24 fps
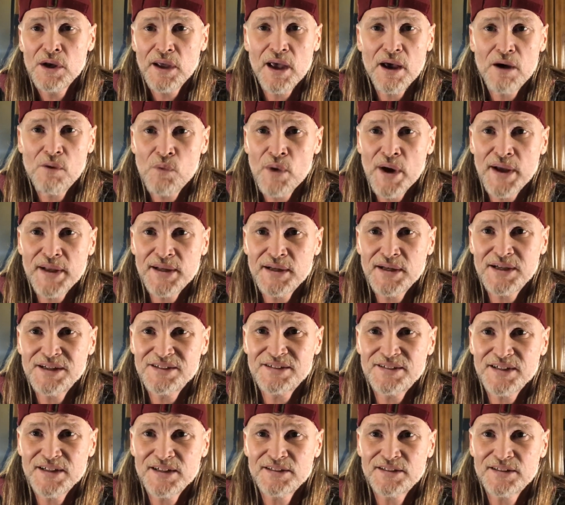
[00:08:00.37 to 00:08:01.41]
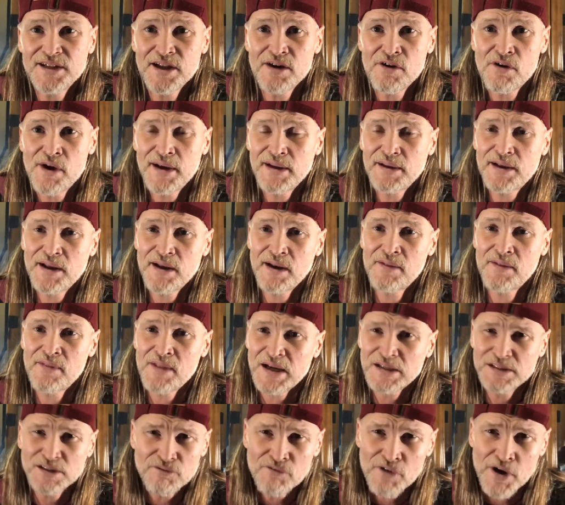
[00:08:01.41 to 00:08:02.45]
can't wait to get 16 or 18, and
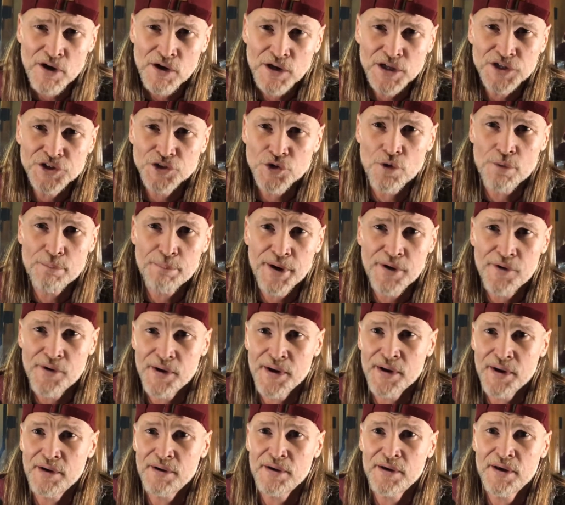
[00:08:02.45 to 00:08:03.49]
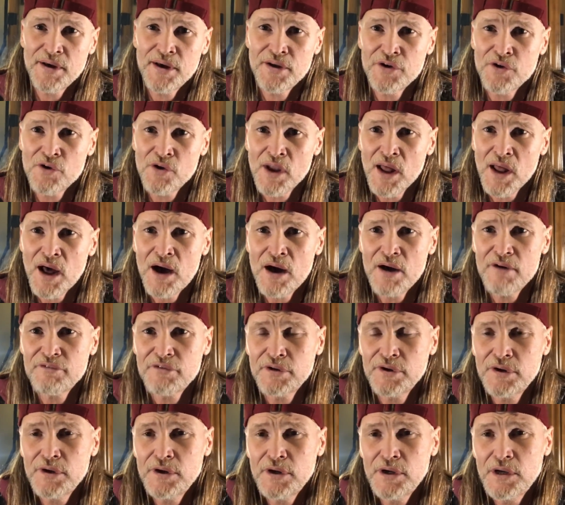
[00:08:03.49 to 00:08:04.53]
that's a very short period in your life.
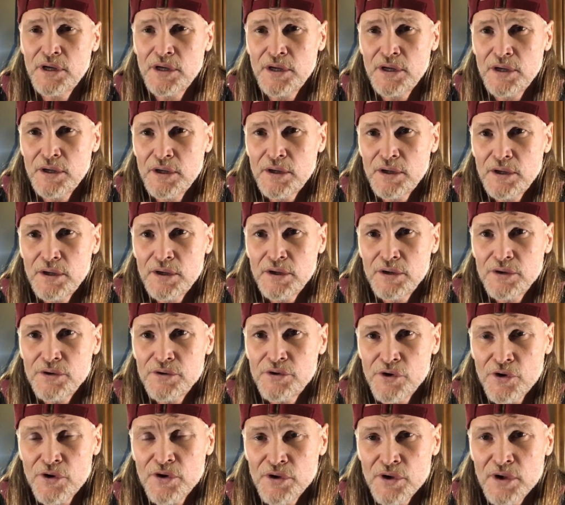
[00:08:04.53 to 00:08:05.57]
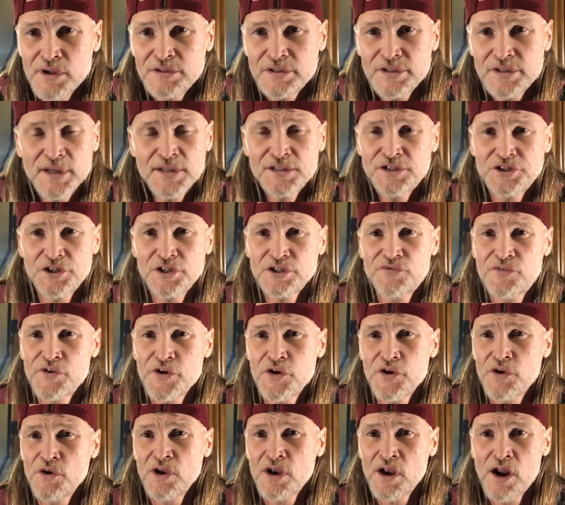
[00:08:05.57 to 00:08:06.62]
It's just for
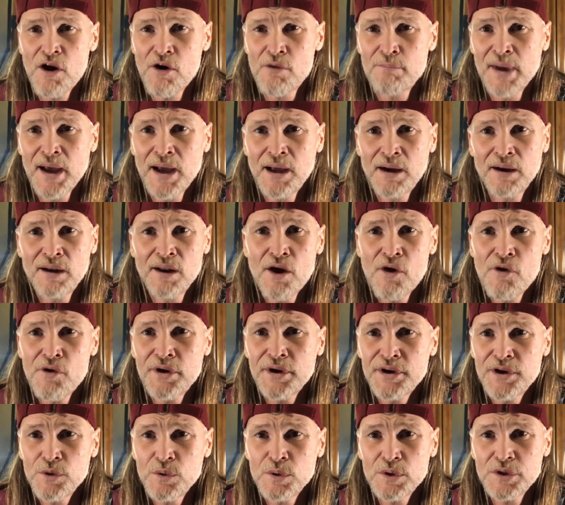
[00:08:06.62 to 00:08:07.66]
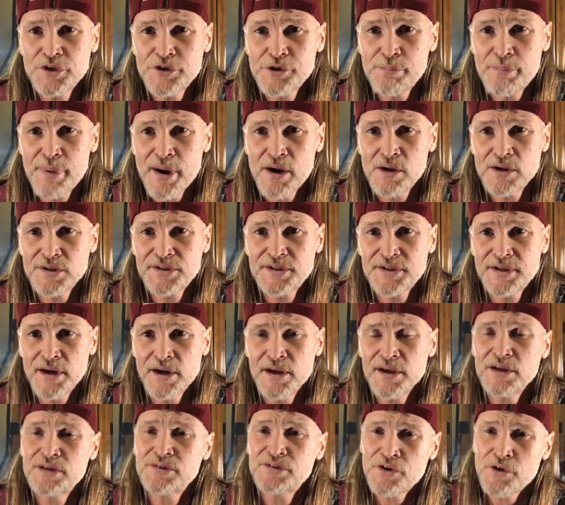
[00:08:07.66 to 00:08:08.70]
you to learn, man. Learn to do what your parents tell
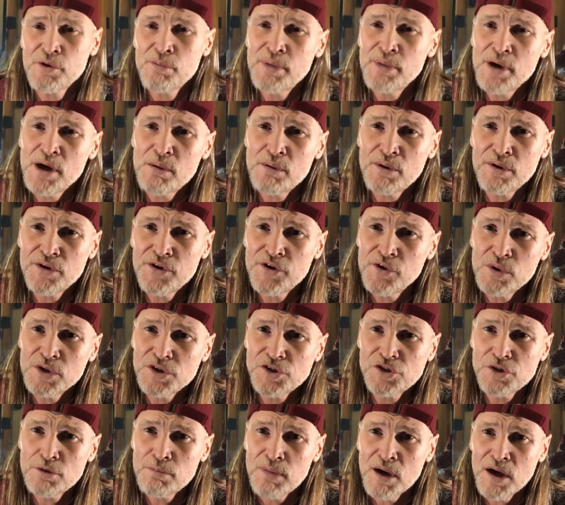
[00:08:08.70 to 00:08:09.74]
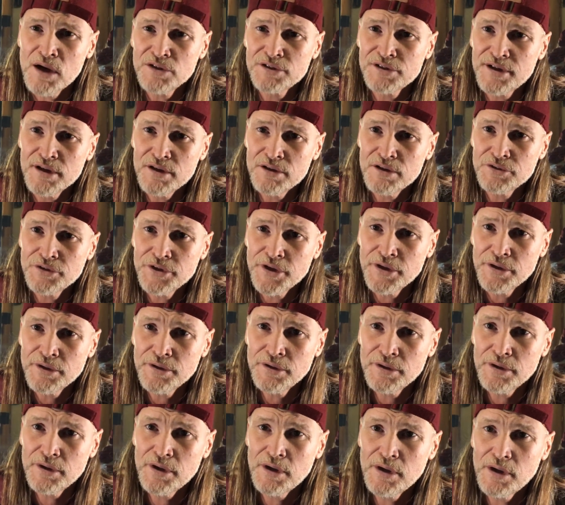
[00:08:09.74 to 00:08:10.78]
you, so you'll be able to do what your boss tells you.
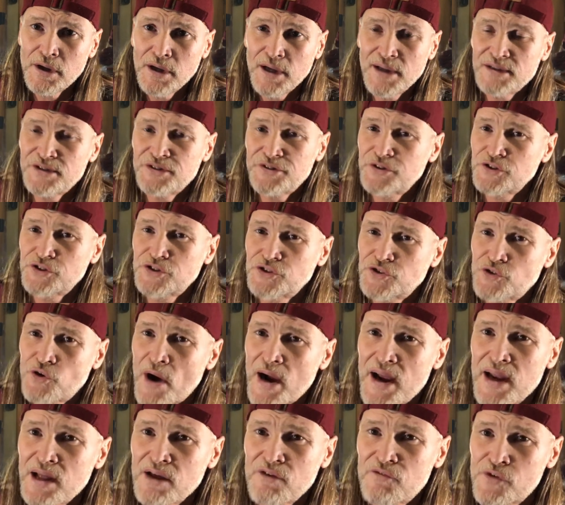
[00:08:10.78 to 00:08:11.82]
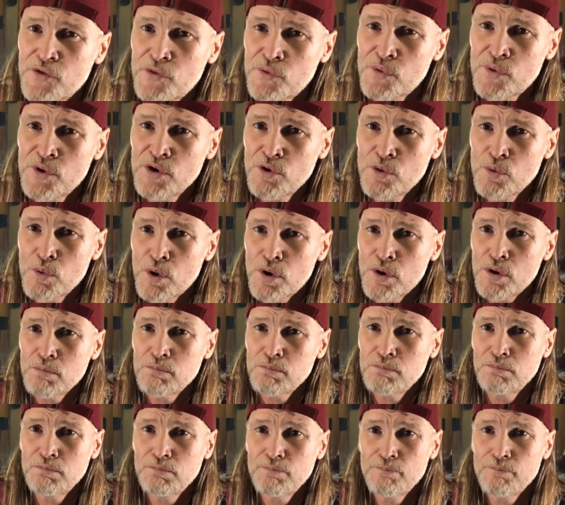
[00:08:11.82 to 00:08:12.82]
It's just training for the real world.